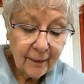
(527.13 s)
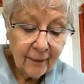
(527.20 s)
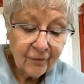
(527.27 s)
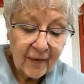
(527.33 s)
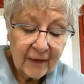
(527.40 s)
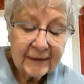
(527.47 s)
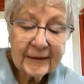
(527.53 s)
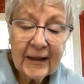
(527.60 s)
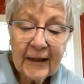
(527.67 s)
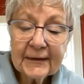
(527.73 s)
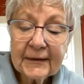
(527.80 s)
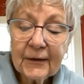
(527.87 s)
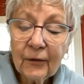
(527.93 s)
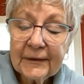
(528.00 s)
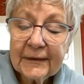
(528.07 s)
things get
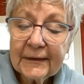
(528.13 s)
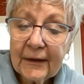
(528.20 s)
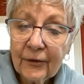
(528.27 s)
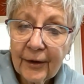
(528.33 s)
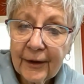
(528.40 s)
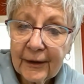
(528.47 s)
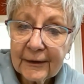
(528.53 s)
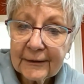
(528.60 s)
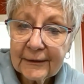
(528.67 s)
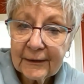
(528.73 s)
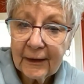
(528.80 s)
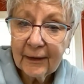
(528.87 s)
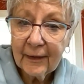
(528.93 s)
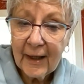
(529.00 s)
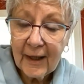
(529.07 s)
so serious
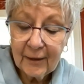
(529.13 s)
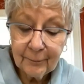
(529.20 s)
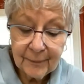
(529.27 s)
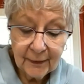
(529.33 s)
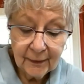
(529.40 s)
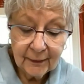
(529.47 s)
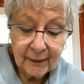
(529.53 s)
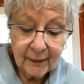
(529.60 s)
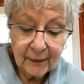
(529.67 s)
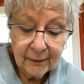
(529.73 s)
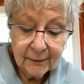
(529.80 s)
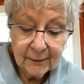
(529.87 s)
in that building.